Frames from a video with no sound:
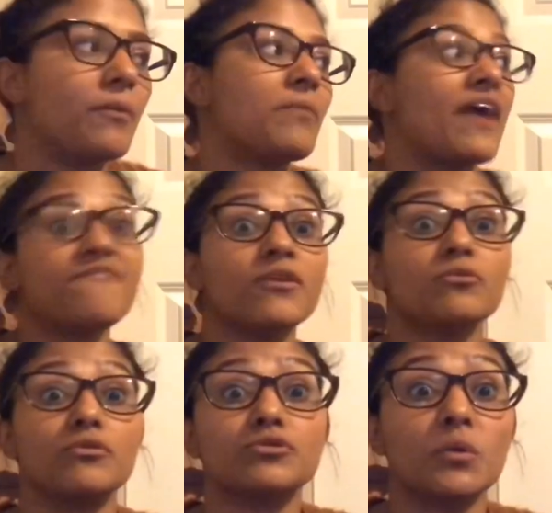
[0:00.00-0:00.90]
I, felt we
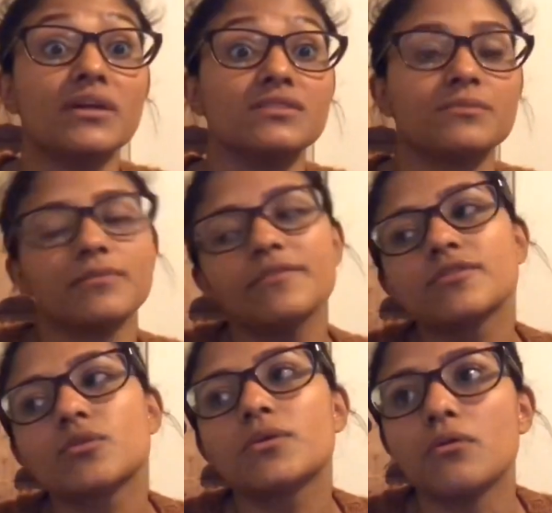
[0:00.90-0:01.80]
were twins. Even
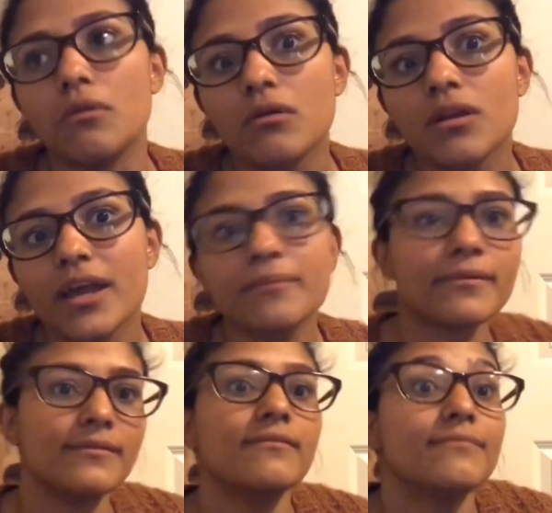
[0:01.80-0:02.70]
though we don't look like,
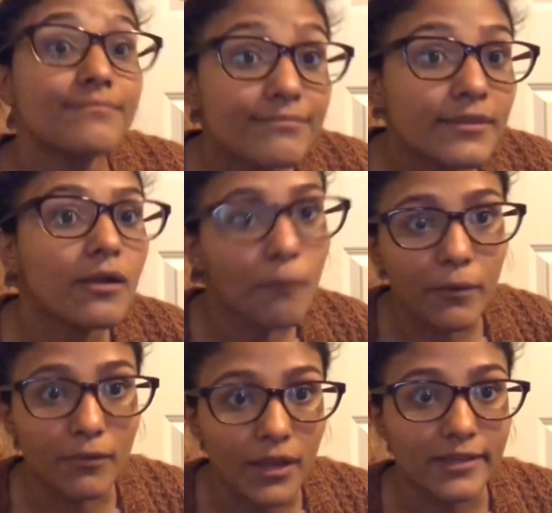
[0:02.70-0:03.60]
but we
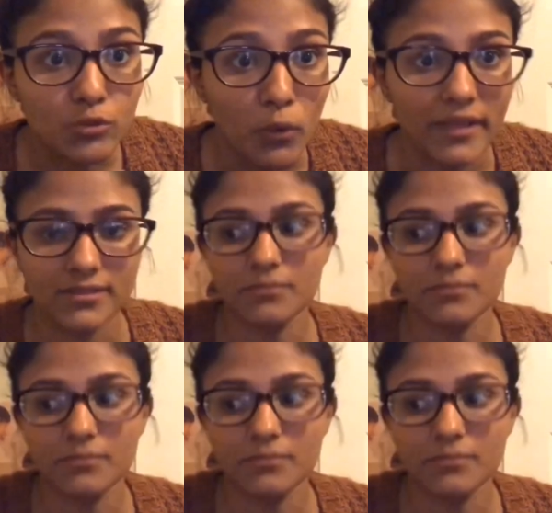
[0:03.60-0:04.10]
were like twins.